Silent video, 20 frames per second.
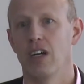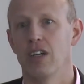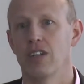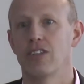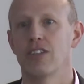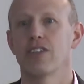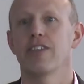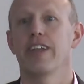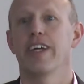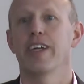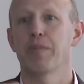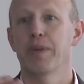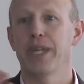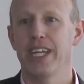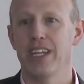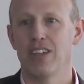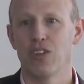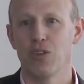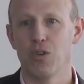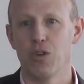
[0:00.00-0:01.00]
Just like
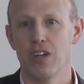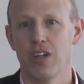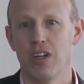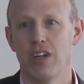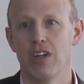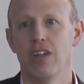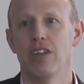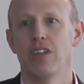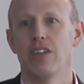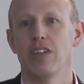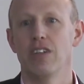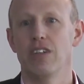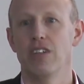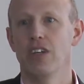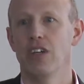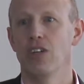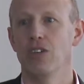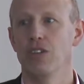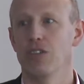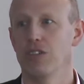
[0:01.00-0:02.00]
Pandora
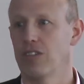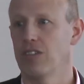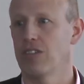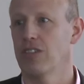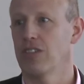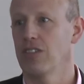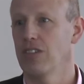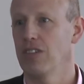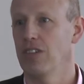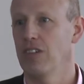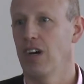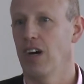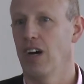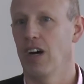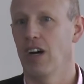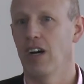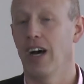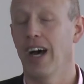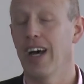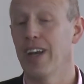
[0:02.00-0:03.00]
knows
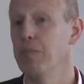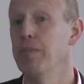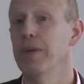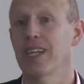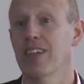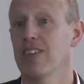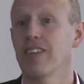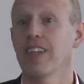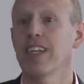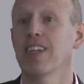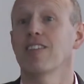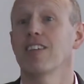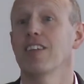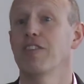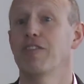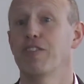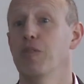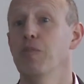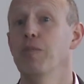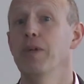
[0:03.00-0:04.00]
how to mix things
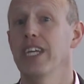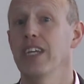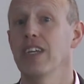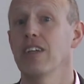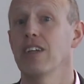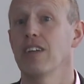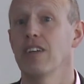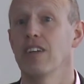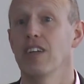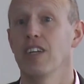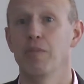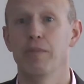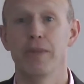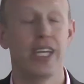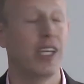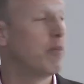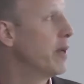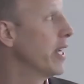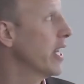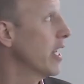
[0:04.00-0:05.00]
in for me
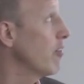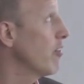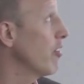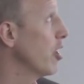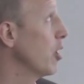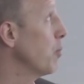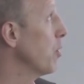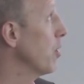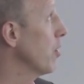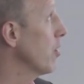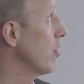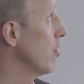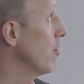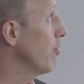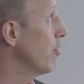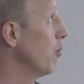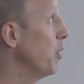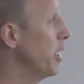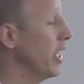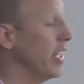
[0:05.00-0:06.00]
and make it very personal
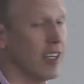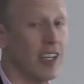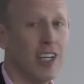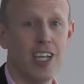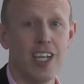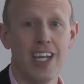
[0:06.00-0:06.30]
for me.